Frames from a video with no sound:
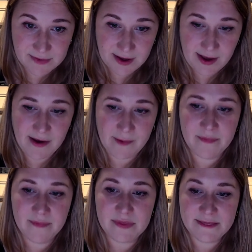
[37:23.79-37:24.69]

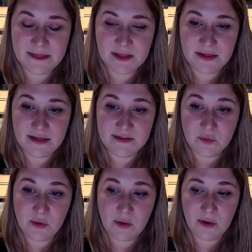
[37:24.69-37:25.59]
It
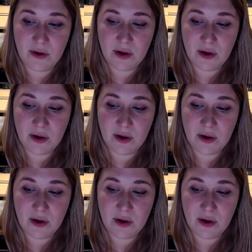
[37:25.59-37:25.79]
will